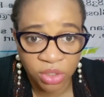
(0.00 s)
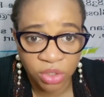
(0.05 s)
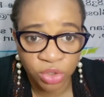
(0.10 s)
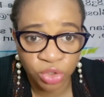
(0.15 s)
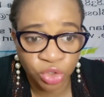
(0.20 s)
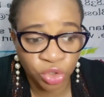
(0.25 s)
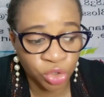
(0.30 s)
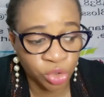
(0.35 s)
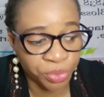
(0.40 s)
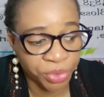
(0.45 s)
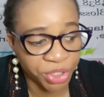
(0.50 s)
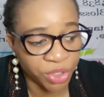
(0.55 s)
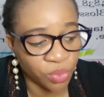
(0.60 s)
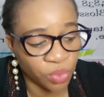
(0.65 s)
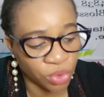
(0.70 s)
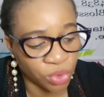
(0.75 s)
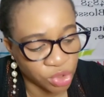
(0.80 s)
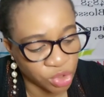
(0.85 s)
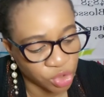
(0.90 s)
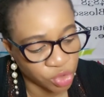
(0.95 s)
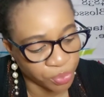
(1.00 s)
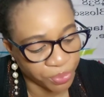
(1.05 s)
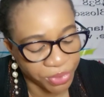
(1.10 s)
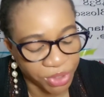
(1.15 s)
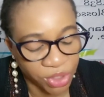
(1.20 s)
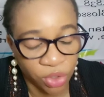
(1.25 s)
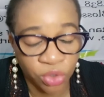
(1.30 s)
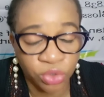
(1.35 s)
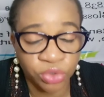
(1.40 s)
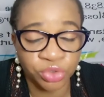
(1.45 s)
so nobody wants to be
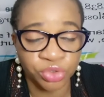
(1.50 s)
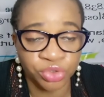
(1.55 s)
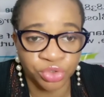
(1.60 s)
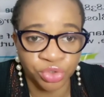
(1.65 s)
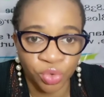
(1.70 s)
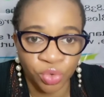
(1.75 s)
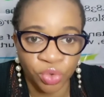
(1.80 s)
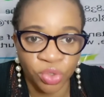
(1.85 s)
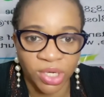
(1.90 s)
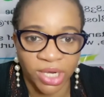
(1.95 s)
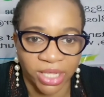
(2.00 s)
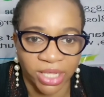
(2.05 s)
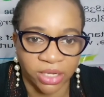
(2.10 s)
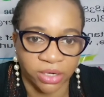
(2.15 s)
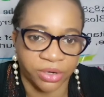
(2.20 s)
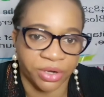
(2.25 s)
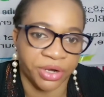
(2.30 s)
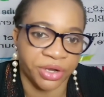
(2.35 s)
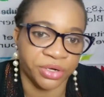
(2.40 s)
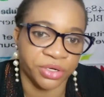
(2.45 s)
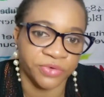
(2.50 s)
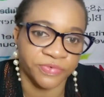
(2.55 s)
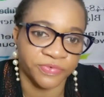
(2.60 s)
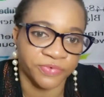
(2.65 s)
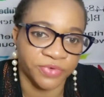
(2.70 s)
controlled like a herd of